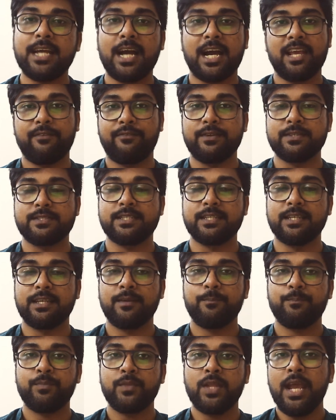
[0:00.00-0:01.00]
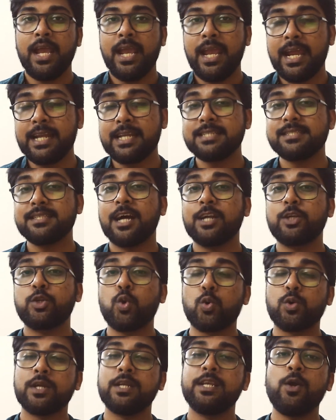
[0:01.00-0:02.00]
IFSC. It is a
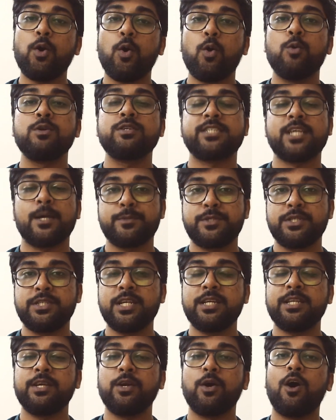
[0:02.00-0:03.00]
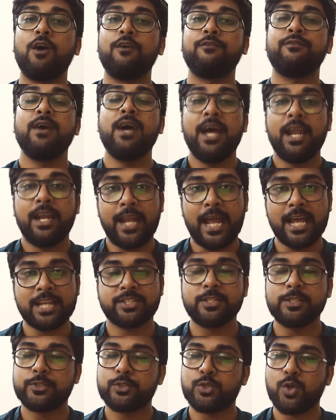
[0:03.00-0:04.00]
totally owned subsidiary of
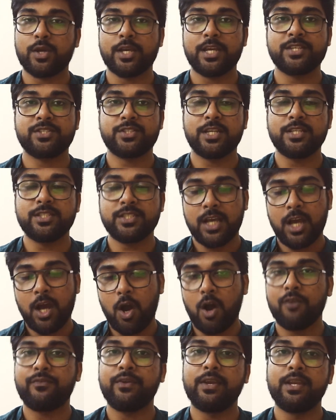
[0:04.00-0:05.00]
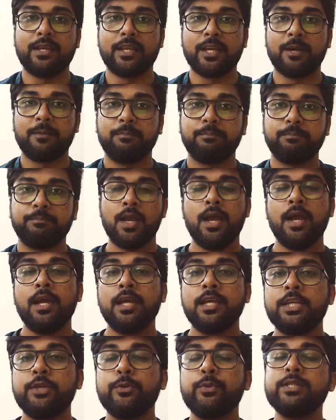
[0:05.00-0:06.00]
National Stock Exchange of India.
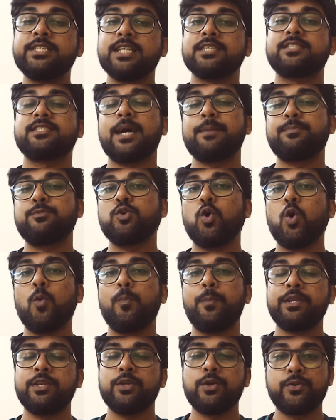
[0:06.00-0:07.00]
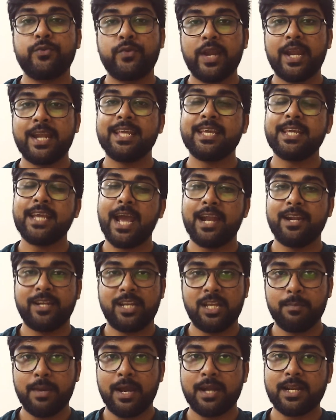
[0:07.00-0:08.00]
You will just have to open your trading and
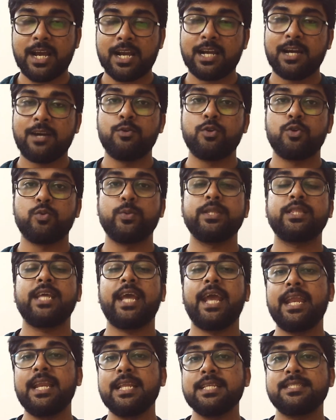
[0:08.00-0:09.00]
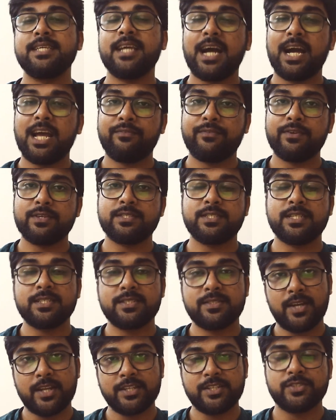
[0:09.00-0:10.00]
demat account with NSE
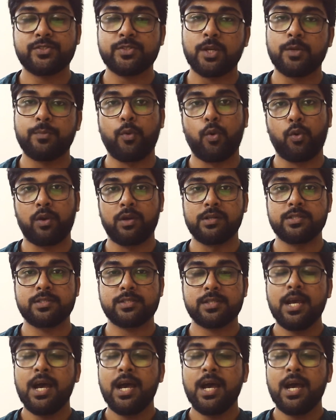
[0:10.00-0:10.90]
IFSC's registered brokers.